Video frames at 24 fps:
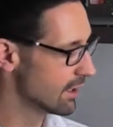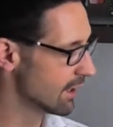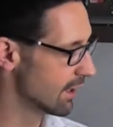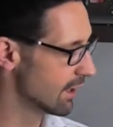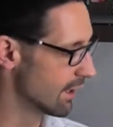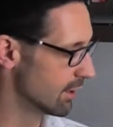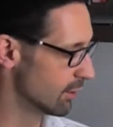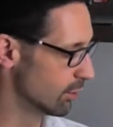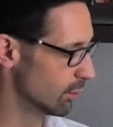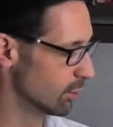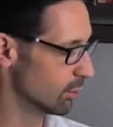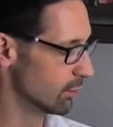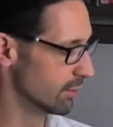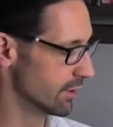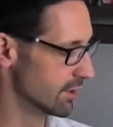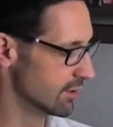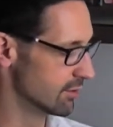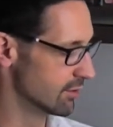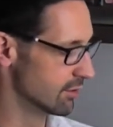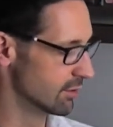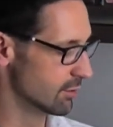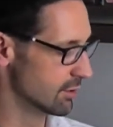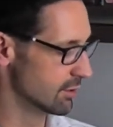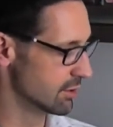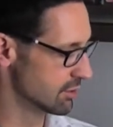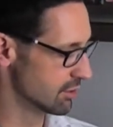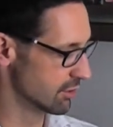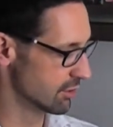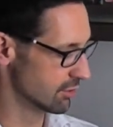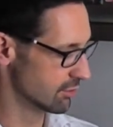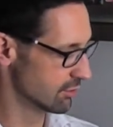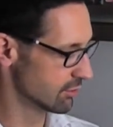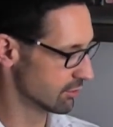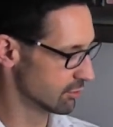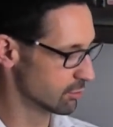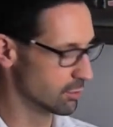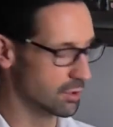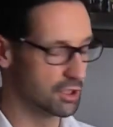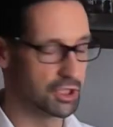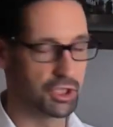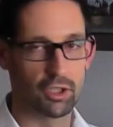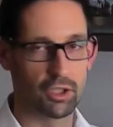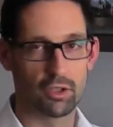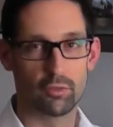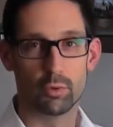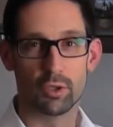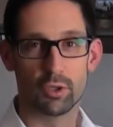and all we need to do is just switch it off.